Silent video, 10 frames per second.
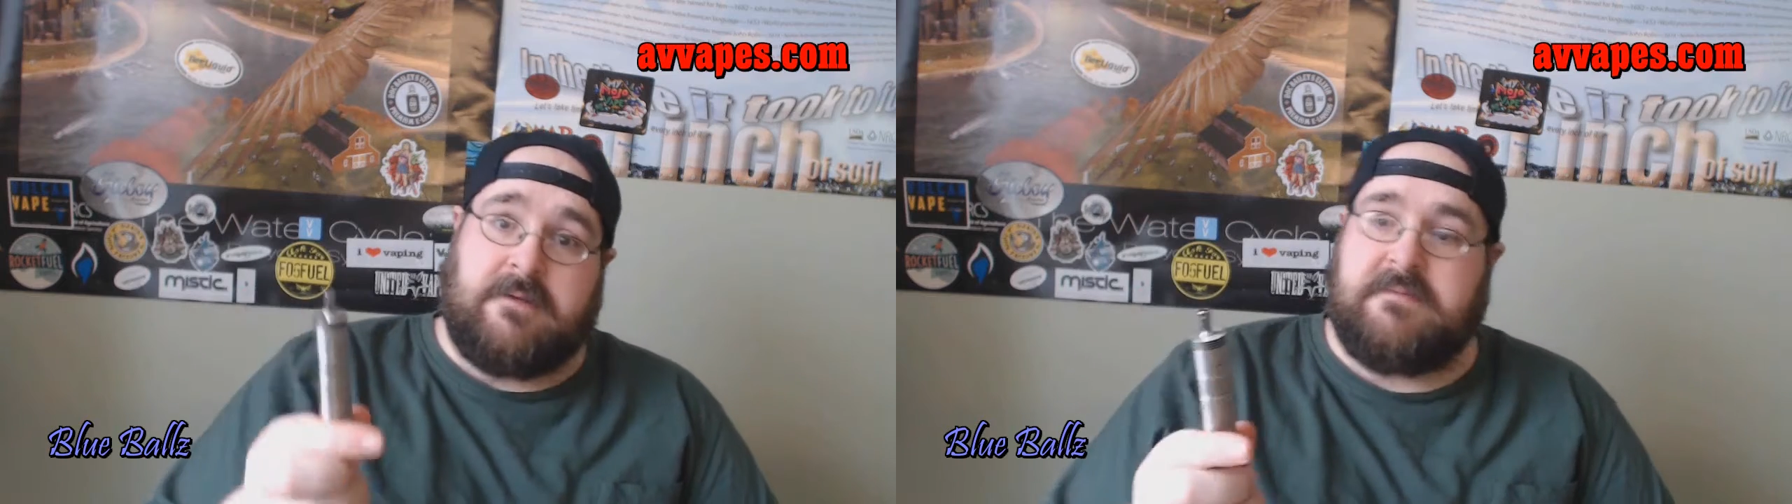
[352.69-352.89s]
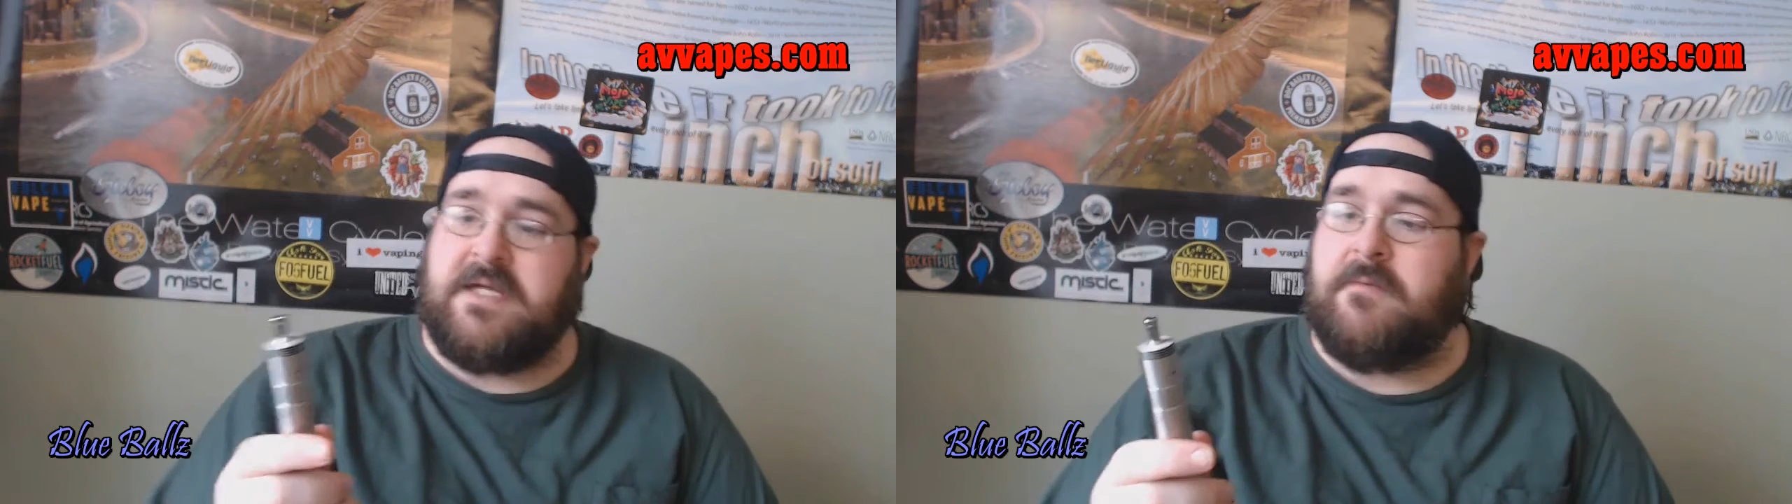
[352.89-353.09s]

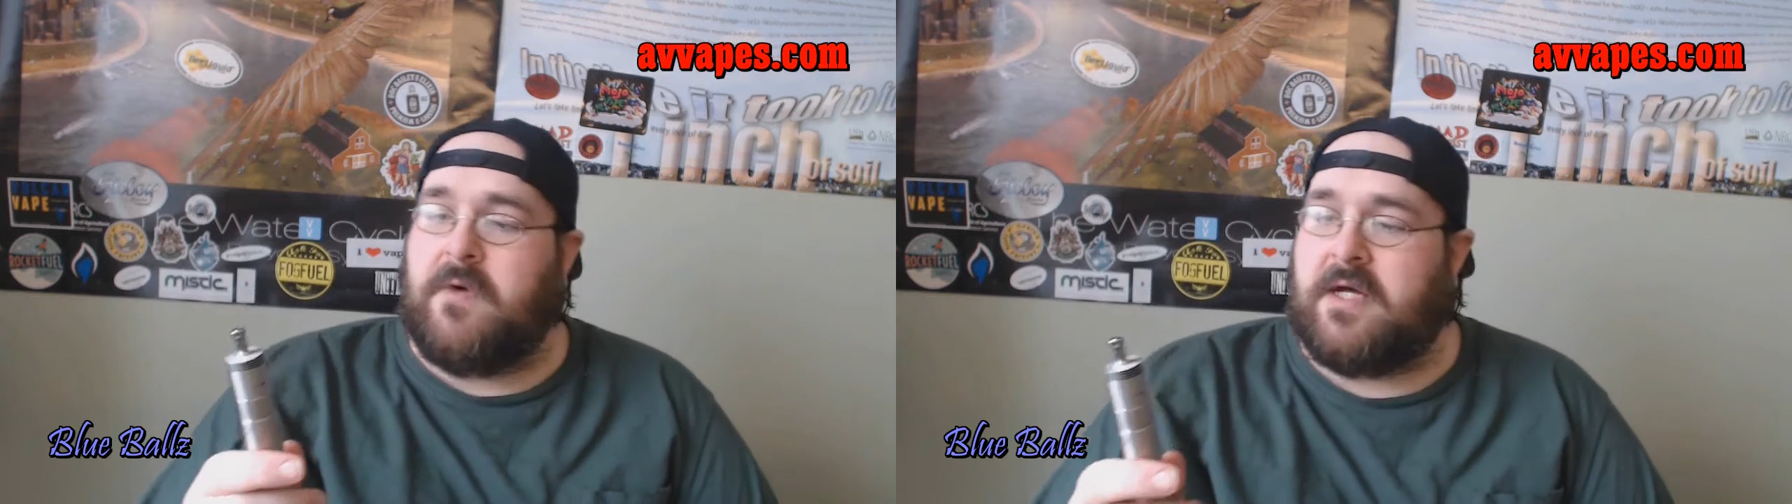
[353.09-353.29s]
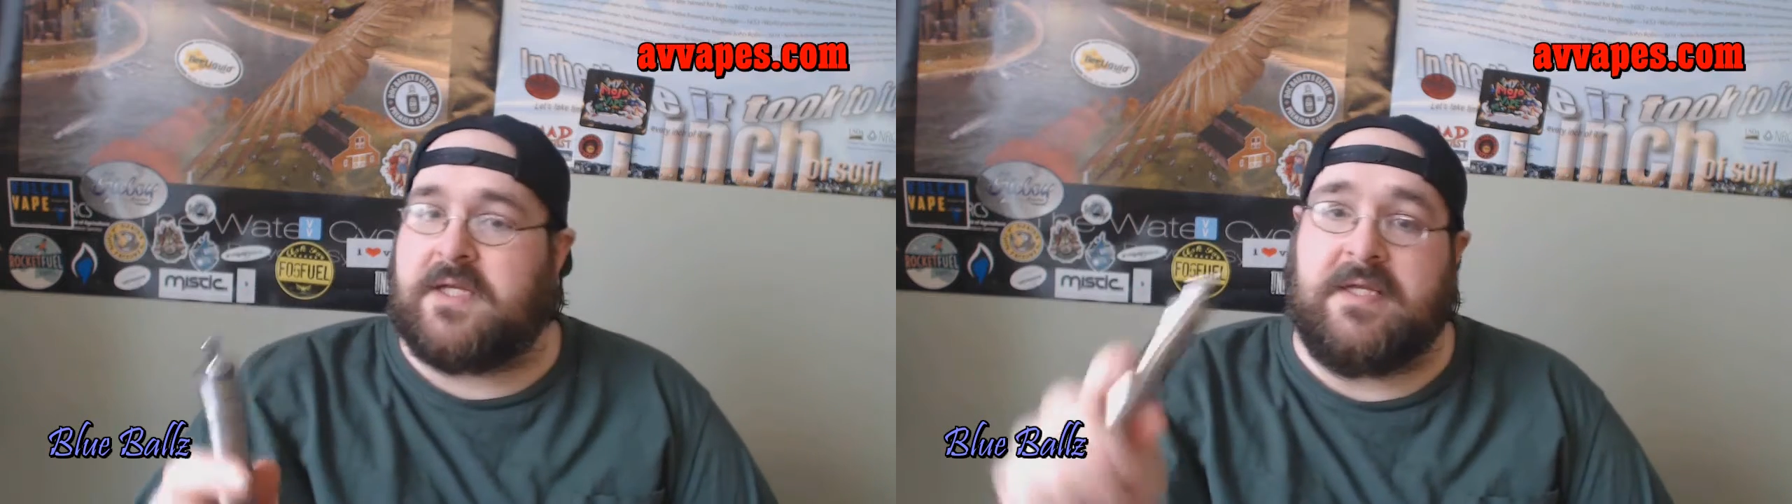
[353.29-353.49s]
at
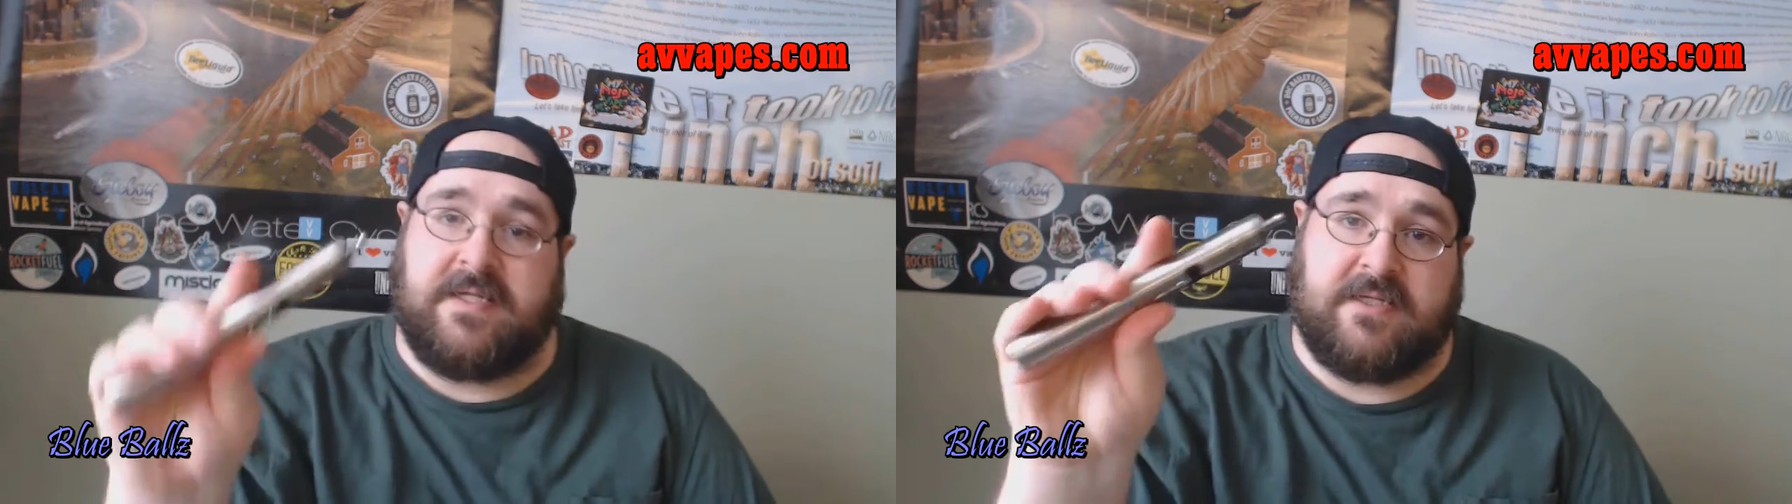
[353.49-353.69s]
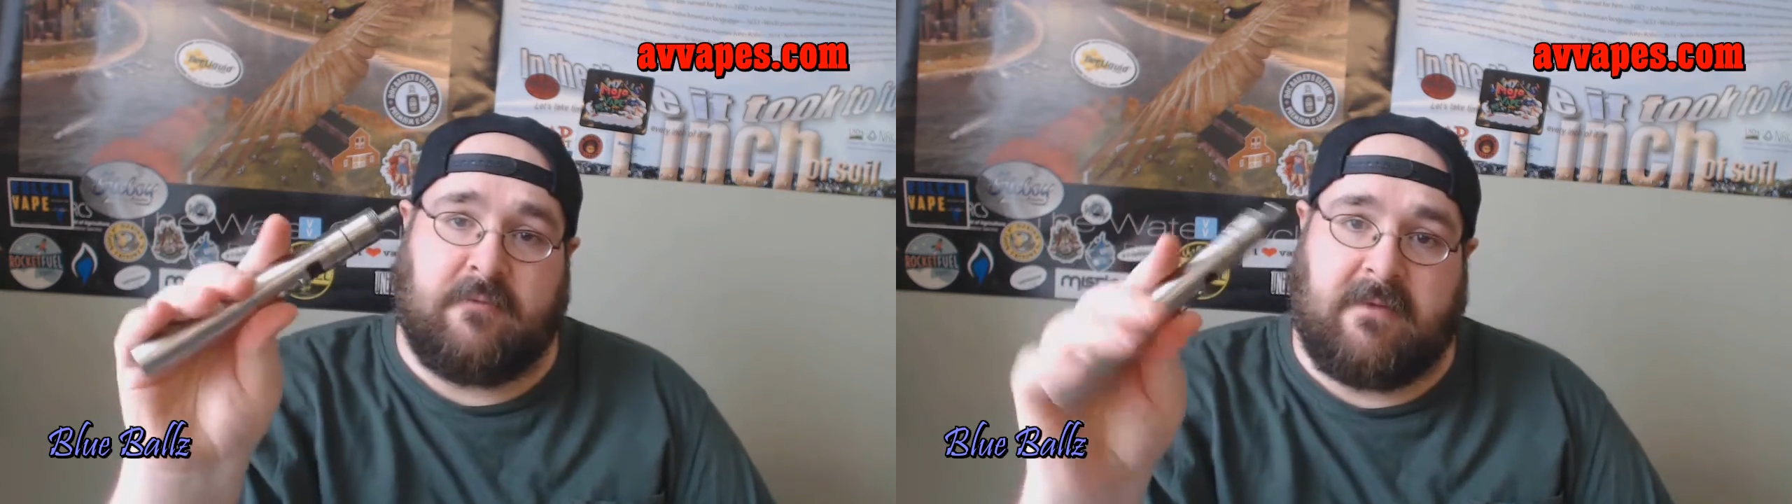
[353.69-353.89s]
15 watts
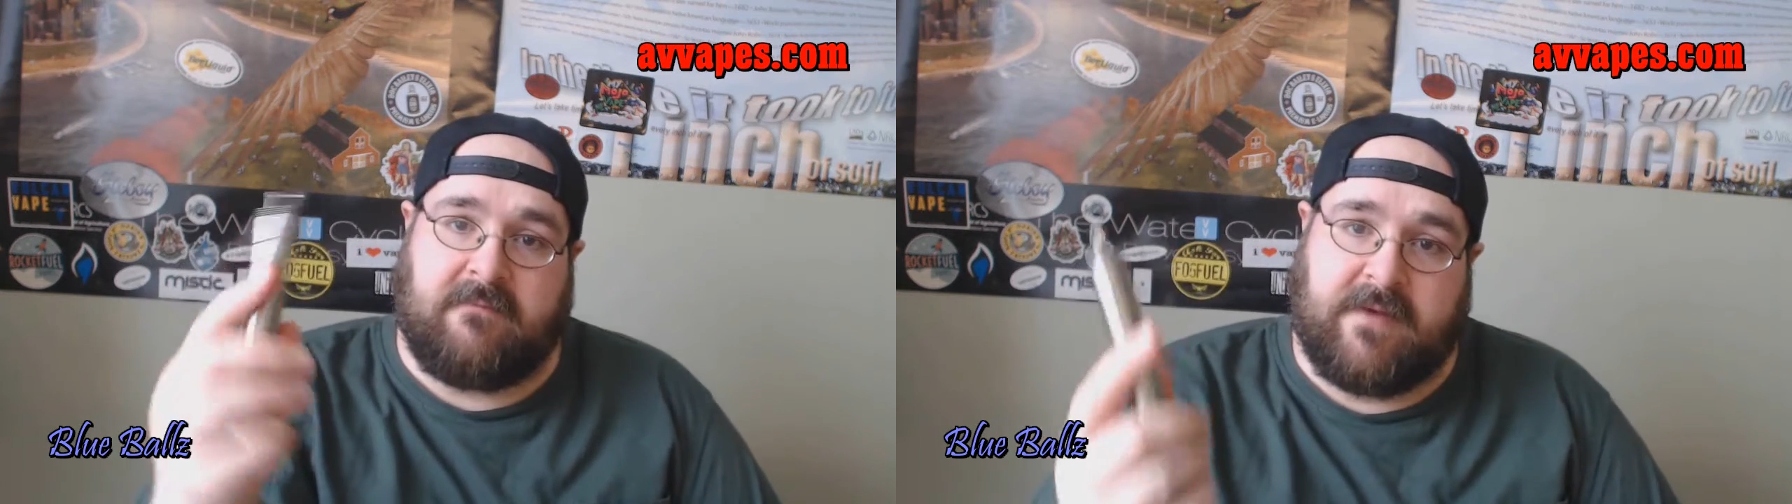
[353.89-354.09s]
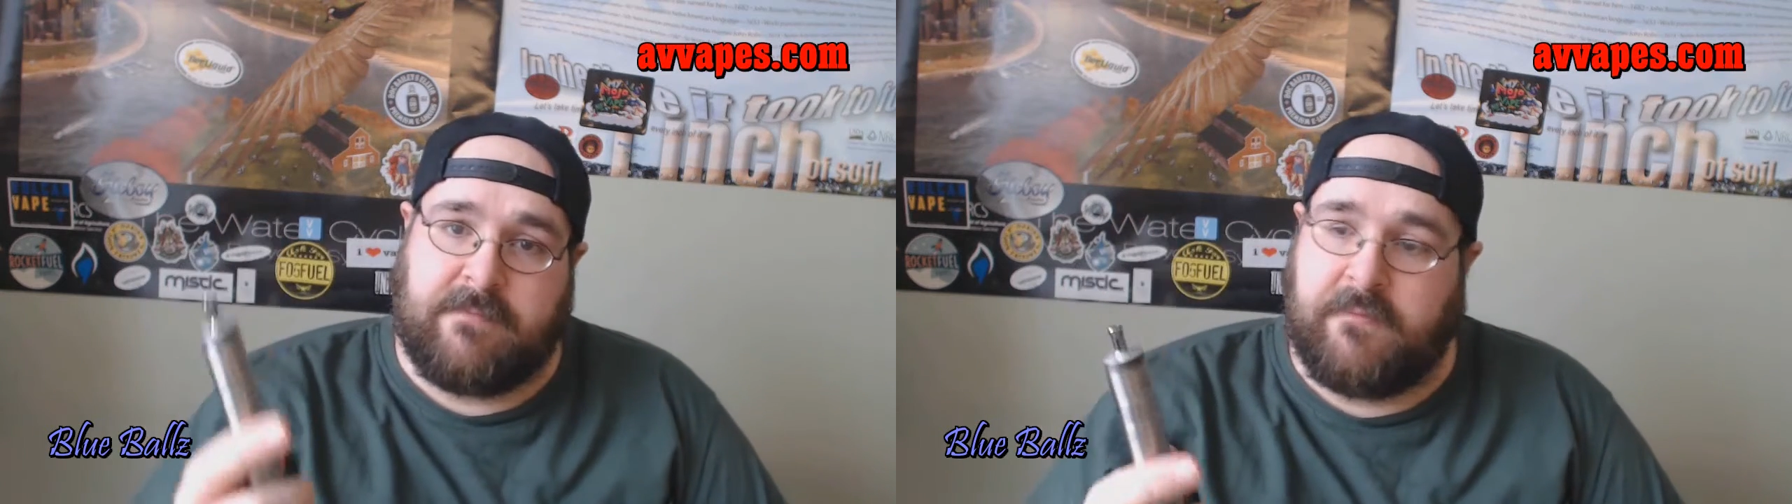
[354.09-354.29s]
because it's on
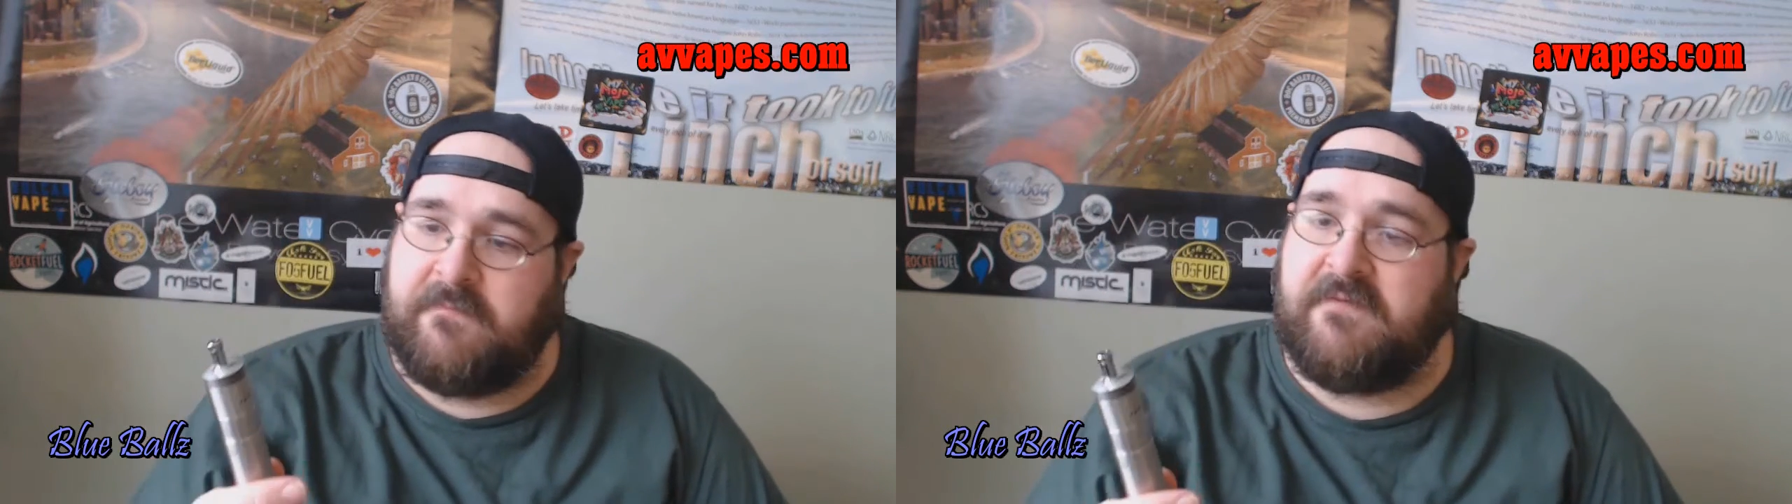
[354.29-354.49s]
my Vamo